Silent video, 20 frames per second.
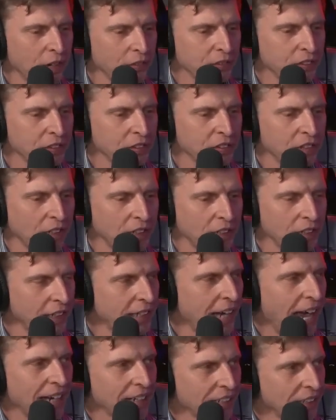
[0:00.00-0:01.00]
you have to study
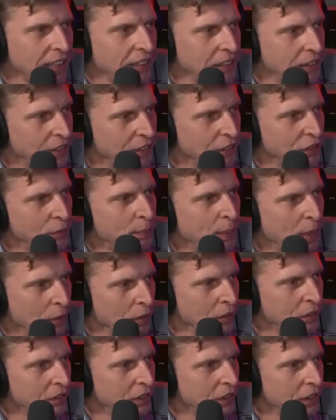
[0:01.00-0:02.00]
the Catiline
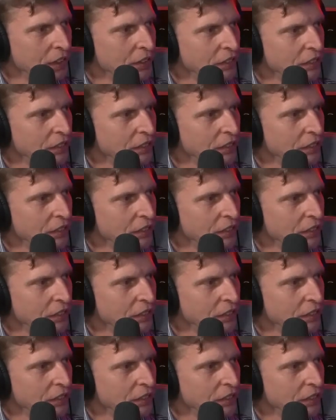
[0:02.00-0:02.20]
conspiracy,